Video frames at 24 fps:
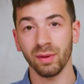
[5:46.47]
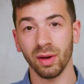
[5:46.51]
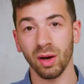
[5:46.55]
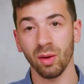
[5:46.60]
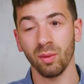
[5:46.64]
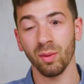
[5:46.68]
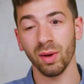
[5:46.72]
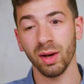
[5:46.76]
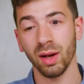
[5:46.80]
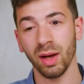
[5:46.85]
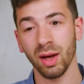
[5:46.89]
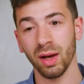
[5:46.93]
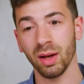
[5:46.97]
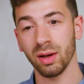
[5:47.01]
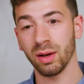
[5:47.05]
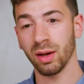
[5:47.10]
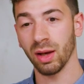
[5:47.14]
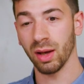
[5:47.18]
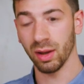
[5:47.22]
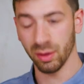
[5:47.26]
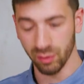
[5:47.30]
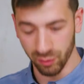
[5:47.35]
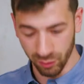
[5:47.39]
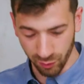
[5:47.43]
then I went ahead
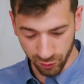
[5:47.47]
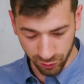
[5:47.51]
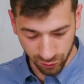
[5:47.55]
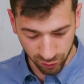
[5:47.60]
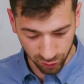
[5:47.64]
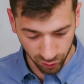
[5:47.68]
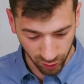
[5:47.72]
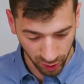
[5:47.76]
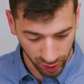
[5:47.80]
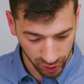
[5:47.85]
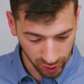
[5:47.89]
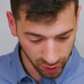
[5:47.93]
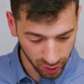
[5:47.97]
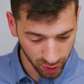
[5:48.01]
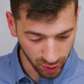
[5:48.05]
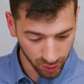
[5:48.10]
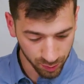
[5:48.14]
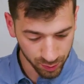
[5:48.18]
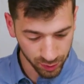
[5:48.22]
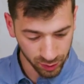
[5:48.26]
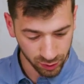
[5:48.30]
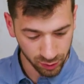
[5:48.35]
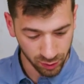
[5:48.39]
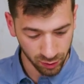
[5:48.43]
and fried it
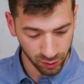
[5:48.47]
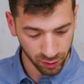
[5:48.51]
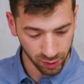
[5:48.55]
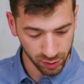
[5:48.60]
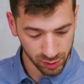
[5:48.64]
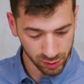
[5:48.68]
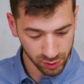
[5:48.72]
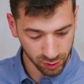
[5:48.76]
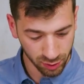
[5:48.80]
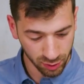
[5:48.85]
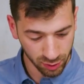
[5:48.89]
up into these